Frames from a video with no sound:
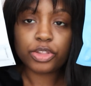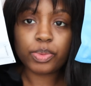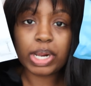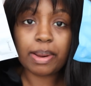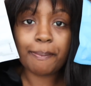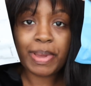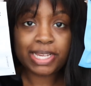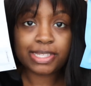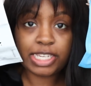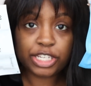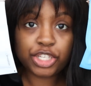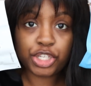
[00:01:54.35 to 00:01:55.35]
So we're gonna mix
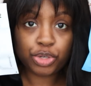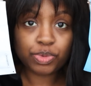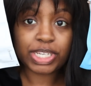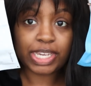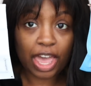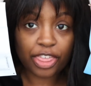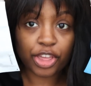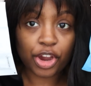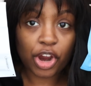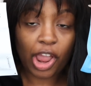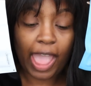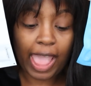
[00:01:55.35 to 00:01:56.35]
these two
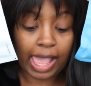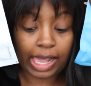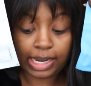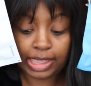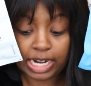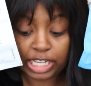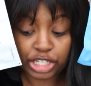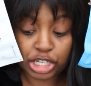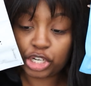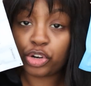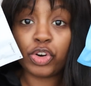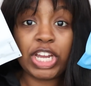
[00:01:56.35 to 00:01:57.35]
together and then it's
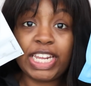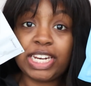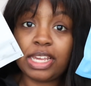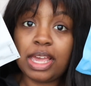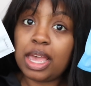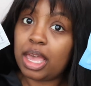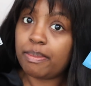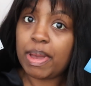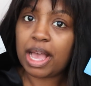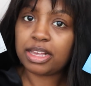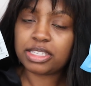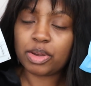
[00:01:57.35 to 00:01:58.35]
gonna create a
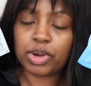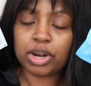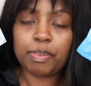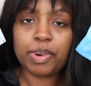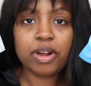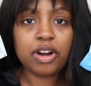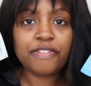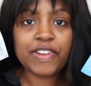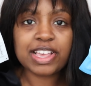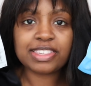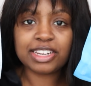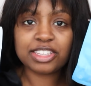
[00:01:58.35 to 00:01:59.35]
mask that we're gonna put on our
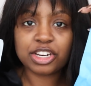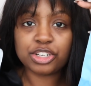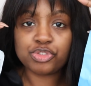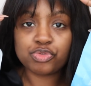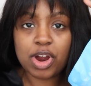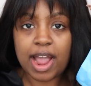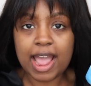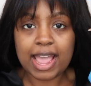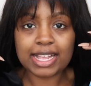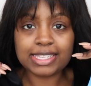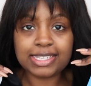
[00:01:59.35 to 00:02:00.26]
face and it's gonna dry